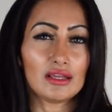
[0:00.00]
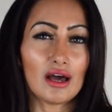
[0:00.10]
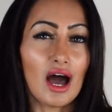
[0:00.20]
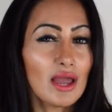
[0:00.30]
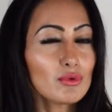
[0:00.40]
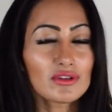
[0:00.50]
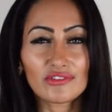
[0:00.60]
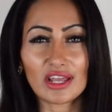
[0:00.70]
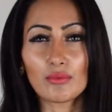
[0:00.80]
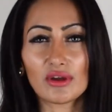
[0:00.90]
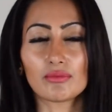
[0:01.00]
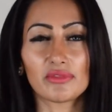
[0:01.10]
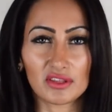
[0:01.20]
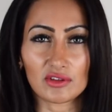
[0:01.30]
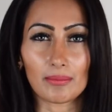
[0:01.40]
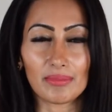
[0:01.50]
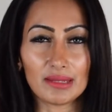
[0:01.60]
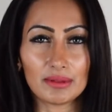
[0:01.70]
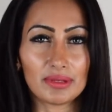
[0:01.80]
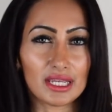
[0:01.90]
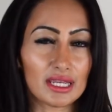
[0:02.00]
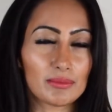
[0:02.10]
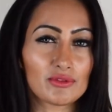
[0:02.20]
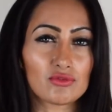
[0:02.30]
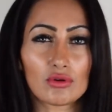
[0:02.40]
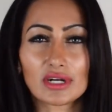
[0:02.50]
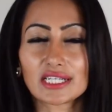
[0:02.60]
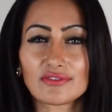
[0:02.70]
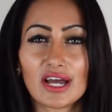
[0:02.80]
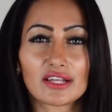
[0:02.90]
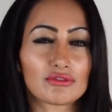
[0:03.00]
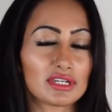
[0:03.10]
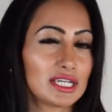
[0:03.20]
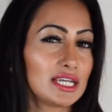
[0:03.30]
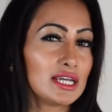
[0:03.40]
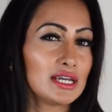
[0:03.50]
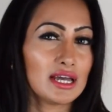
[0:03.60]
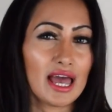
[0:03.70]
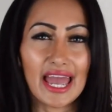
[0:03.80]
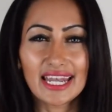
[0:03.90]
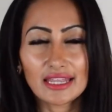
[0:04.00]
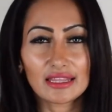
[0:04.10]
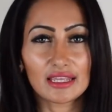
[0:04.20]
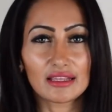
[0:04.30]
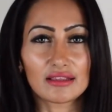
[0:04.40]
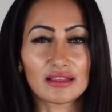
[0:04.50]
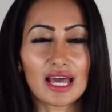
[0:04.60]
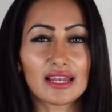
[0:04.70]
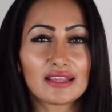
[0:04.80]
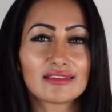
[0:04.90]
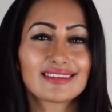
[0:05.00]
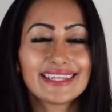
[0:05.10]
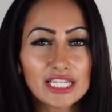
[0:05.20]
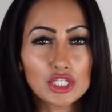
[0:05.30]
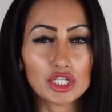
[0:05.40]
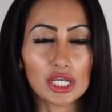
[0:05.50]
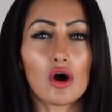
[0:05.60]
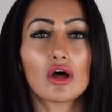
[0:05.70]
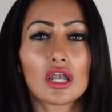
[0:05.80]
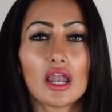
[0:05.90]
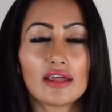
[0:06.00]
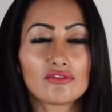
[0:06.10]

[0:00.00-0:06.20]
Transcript: I would stay away from things like Baby Pips, Forex Factory, anything that is teaching online,